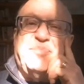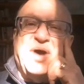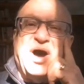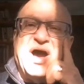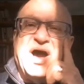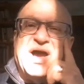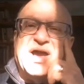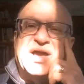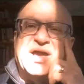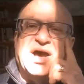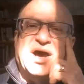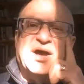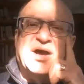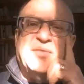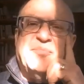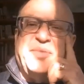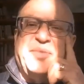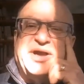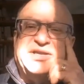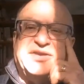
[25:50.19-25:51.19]

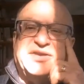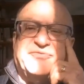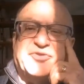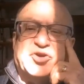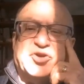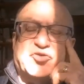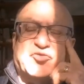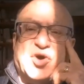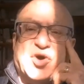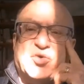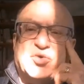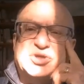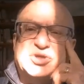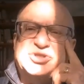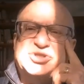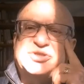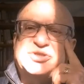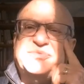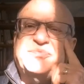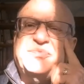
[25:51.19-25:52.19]
by different
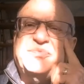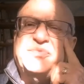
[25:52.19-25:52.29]
growers,